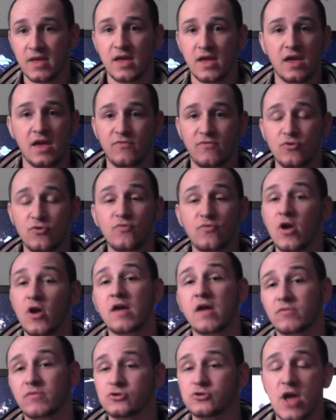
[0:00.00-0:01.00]
If you've
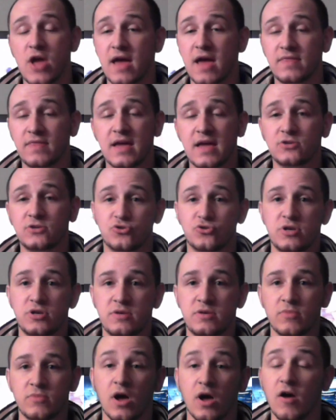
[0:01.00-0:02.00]
ever had that
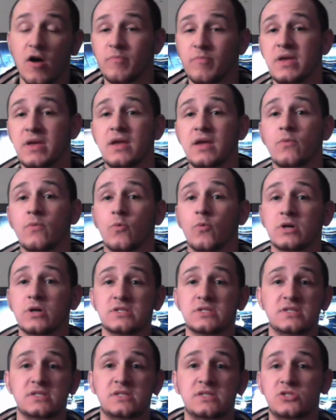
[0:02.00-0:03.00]
dream of being
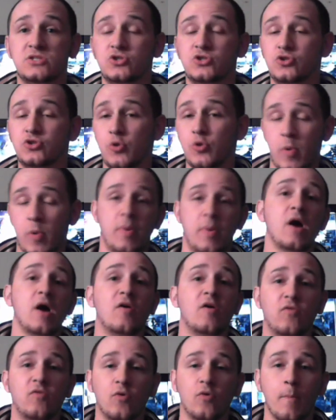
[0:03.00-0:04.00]
one super
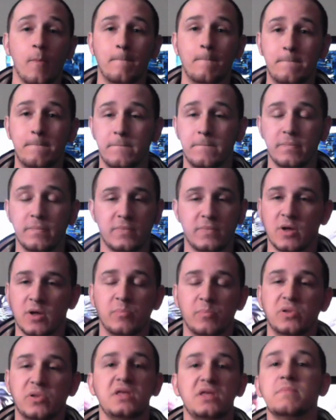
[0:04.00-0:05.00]
powerful,
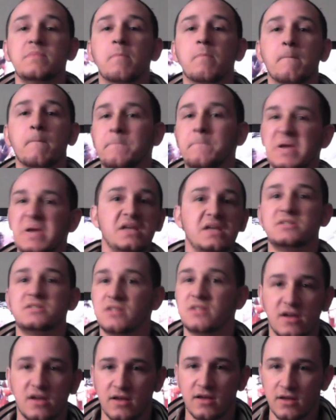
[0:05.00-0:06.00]
complete beast
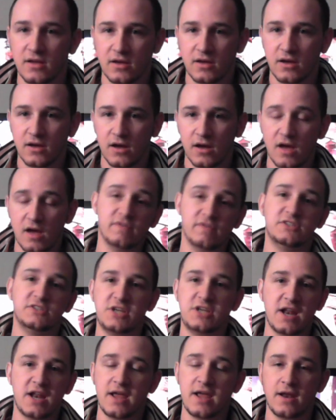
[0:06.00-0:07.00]
of a
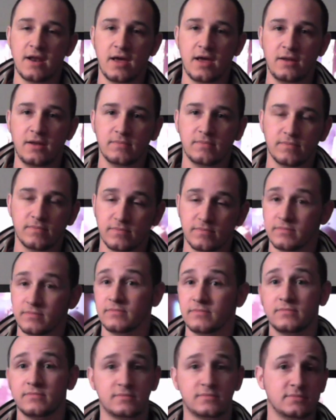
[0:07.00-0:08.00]
Jedi Knight,
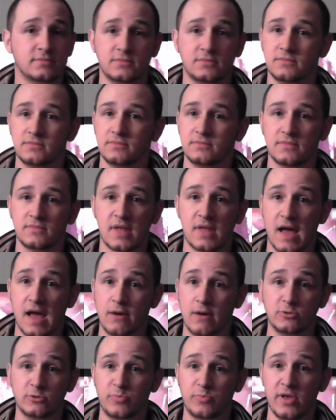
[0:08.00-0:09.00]
I
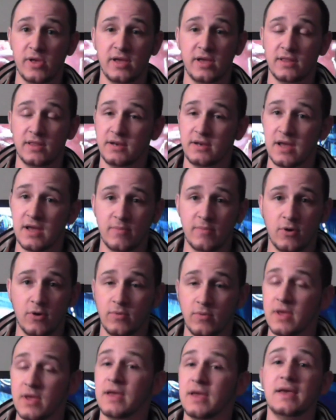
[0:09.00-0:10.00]
was playing the
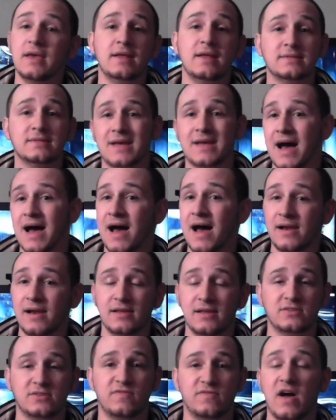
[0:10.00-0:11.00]
demo. It is
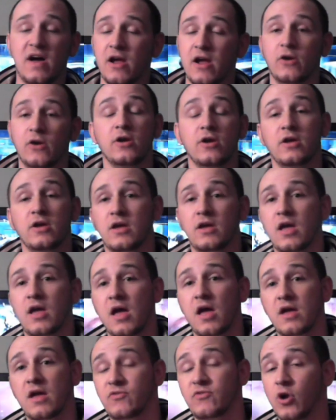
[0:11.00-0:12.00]
hot. It's fire.
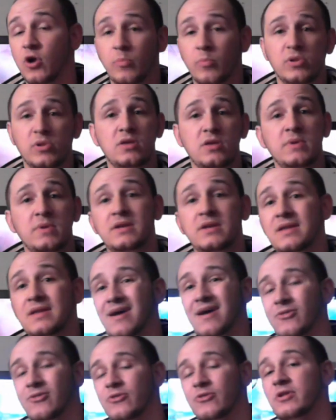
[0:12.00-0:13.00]
If you don't believe me,
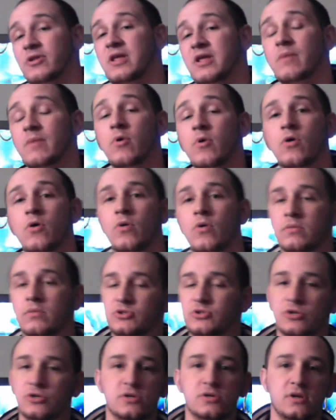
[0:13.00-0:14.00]
download the demo. I'm
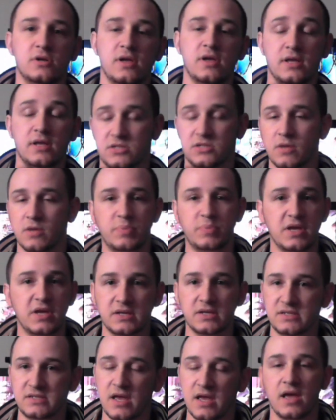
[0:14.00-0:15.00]
sure it's on
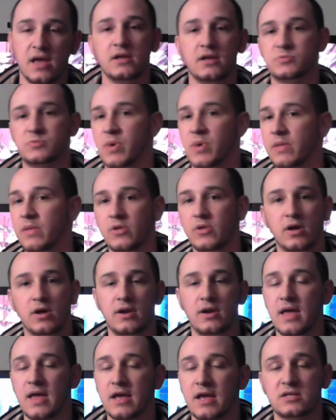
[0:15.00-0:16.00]
PSN. It's probably
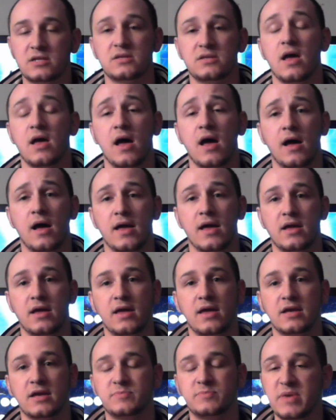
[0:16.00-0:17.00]
on
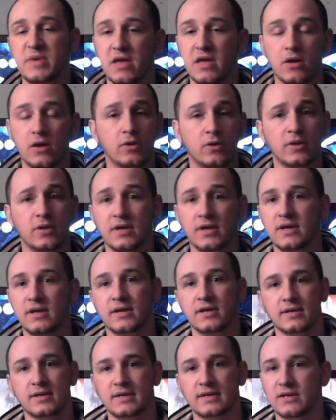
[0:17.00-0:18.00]
XBL.
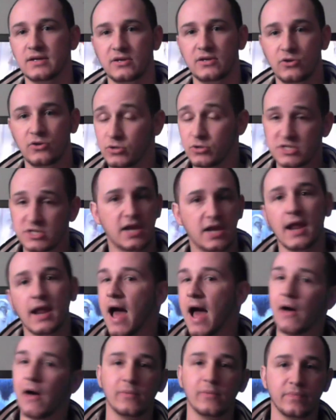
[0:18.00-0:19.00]
Go check it
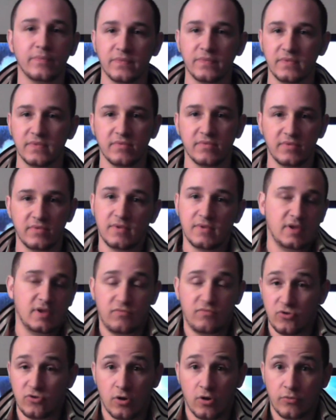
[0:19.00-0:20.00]
out.
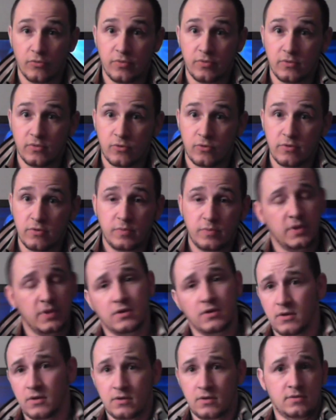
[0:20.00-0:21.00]
If you don't agree with me,
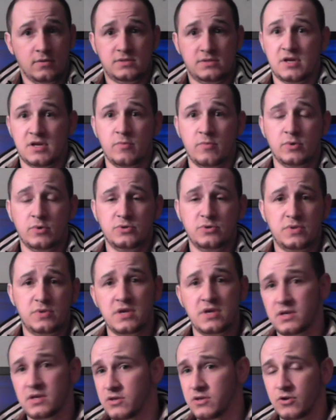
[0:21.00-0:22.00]
tell me what you think.